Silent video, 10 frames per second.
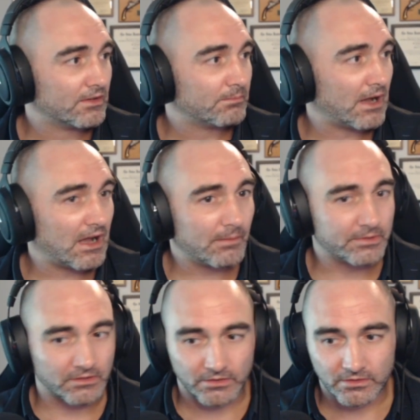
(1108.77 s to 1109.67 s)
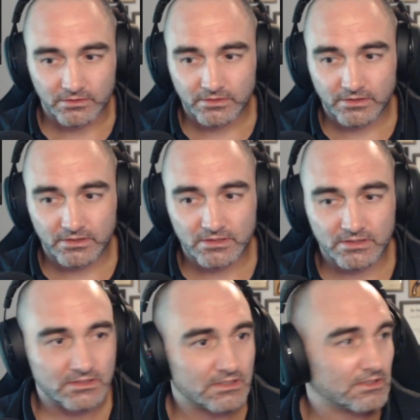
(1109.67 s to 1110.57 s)
popular
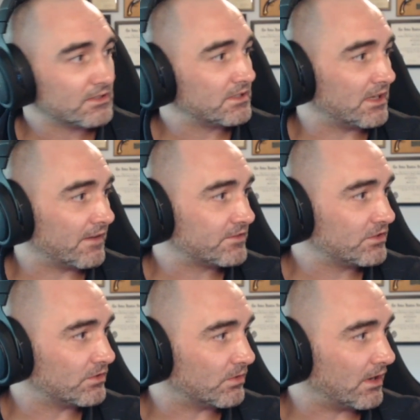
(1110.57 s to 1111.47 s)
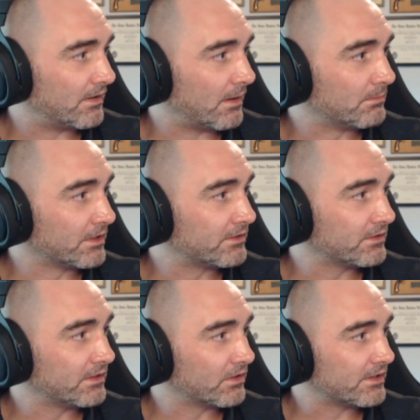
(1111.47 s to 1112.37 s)
is TF2? I, am
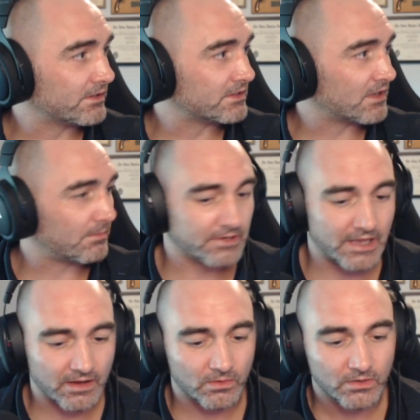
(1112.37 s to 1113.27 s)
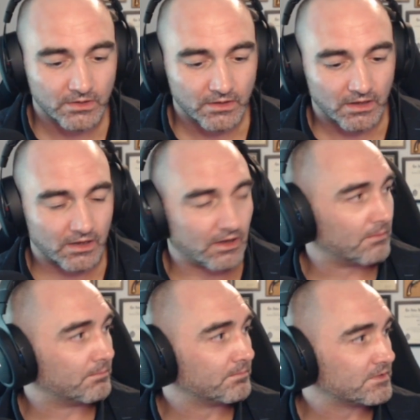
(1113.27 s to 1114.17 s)
literally looking this up now.
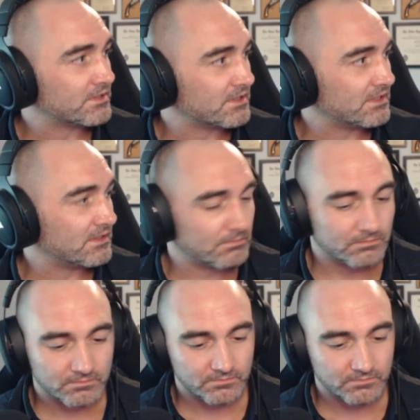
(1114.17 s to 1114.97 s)
Um, Steam